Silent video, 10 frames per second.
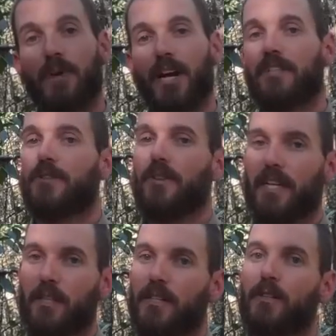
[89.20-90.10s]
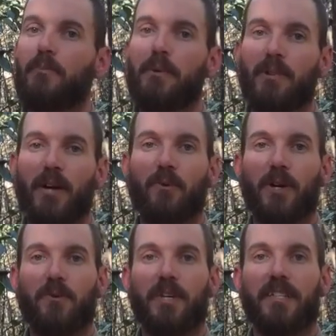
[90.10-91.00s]
but also like the, the people I
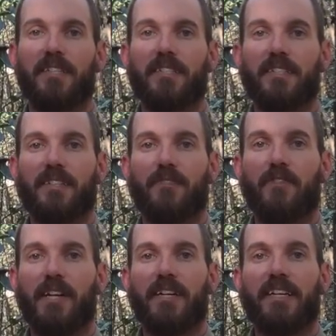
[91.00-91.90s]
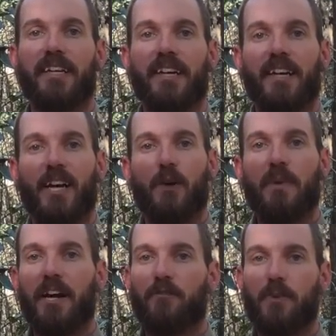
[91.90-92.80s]
work with. It's a, a, varied
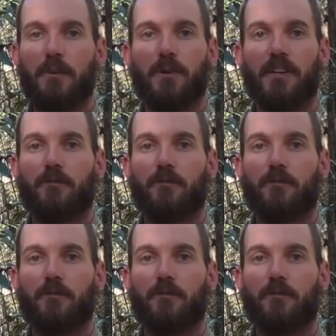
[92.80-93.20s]
amount of people.